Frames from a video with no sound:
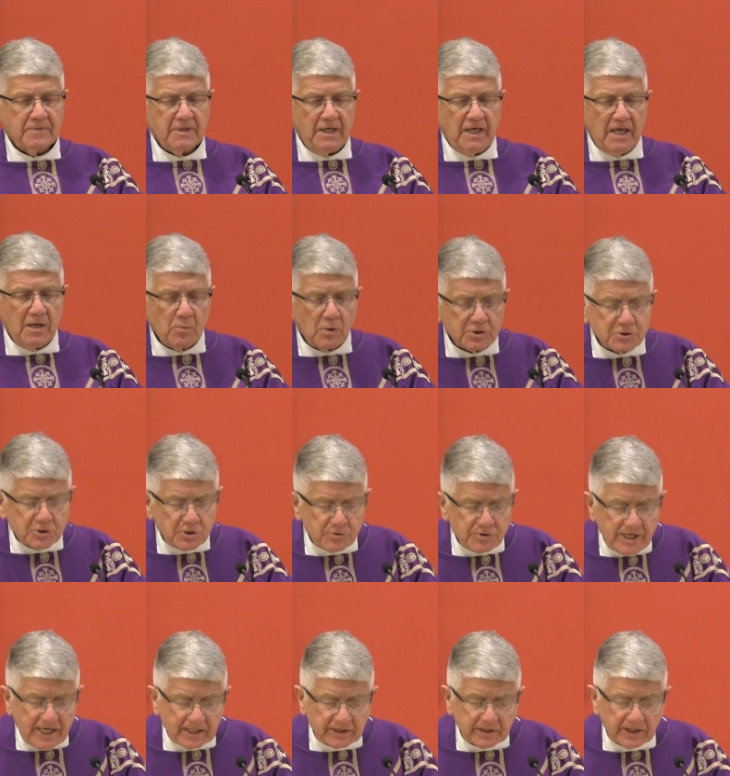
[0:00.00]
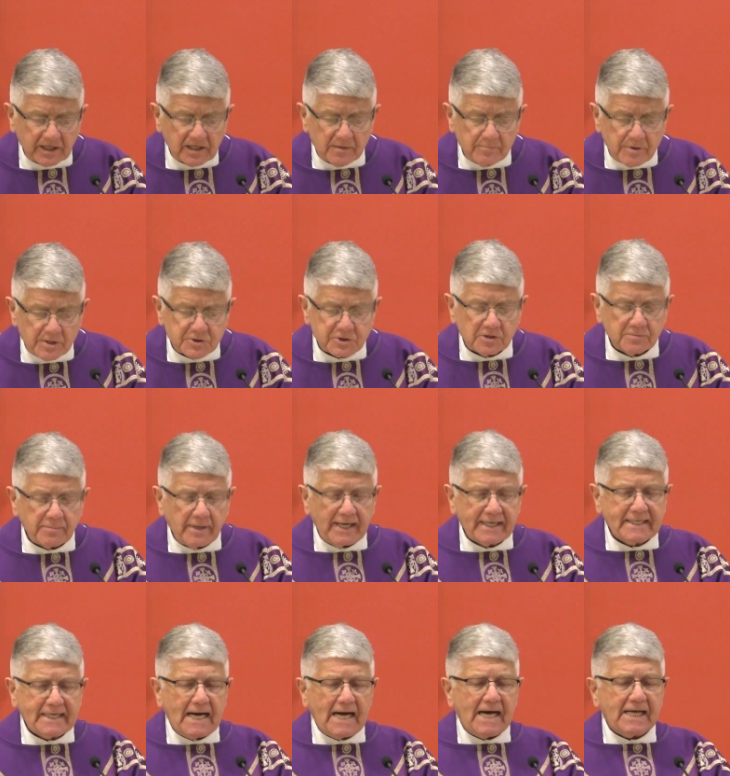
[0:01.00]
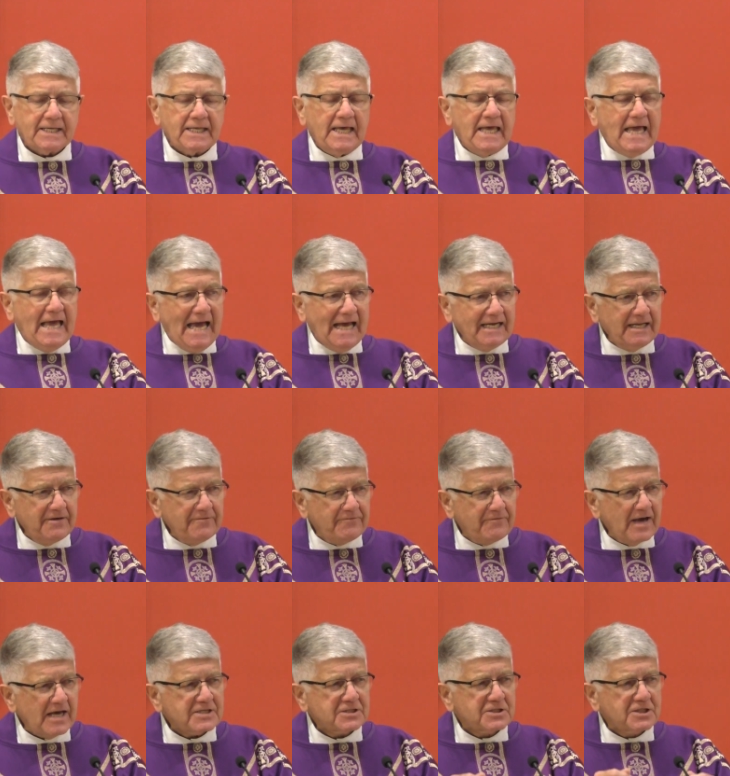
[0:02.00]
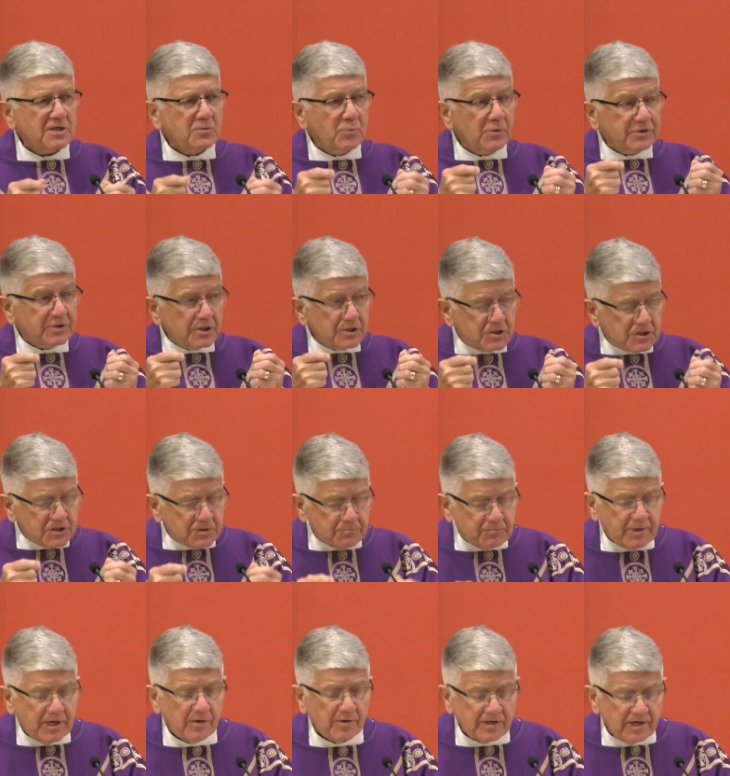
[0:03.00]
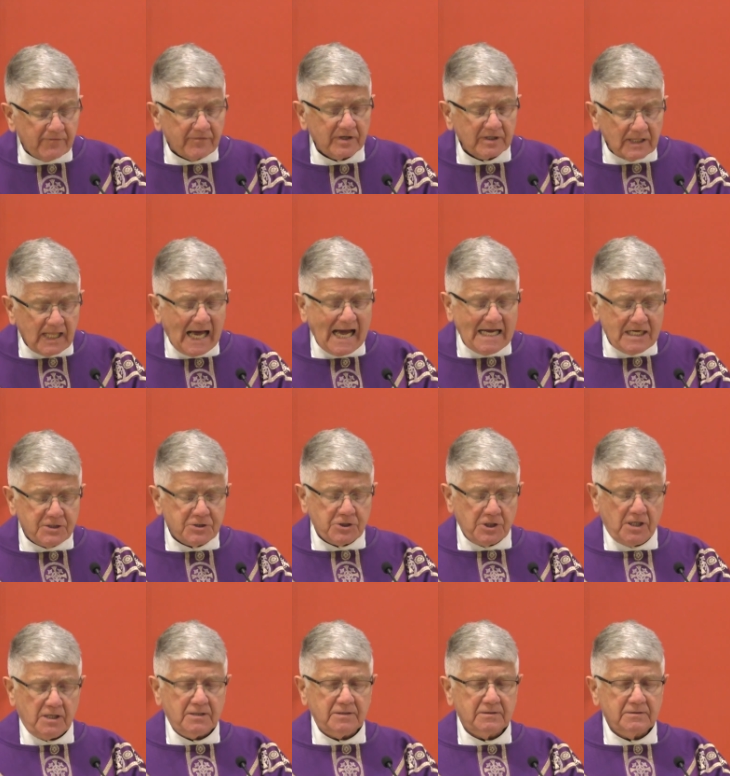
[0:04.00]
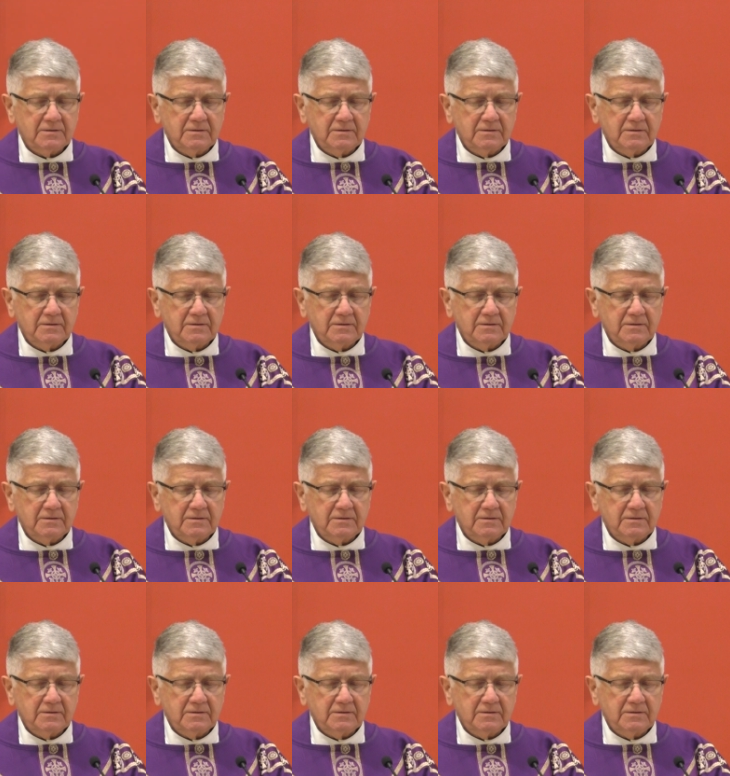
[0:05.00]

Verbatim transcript: He was uniquely commissioned by God and invested with the spirit of Elijah